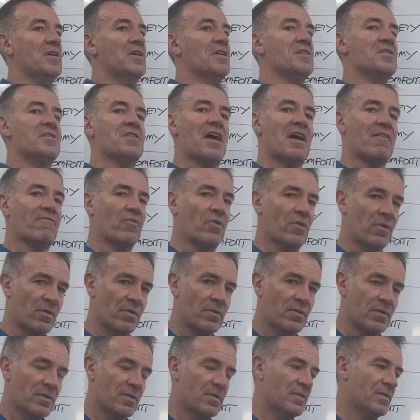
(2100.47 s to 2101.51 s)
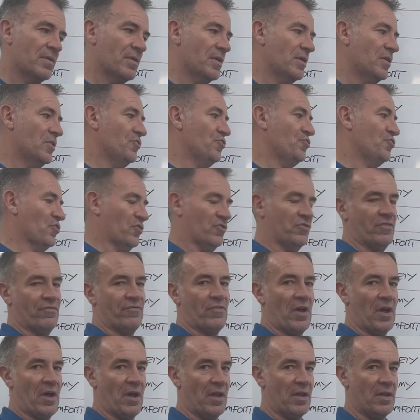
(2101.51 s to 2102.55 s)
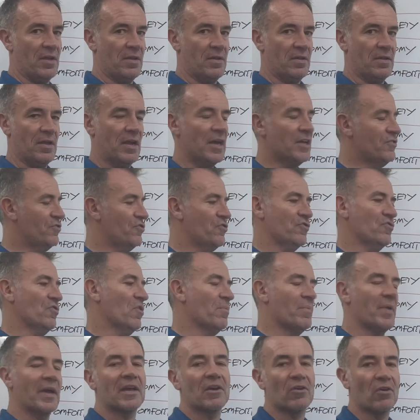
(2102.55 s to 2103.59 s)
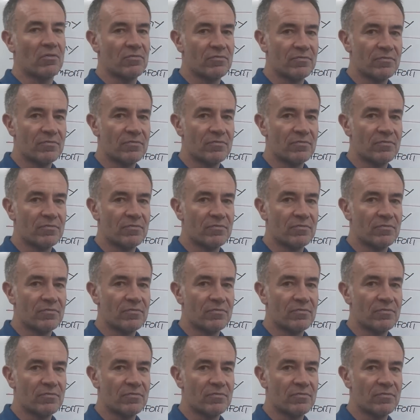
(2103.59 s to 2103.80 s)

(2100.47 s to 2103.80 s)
never justify, it's just not big enough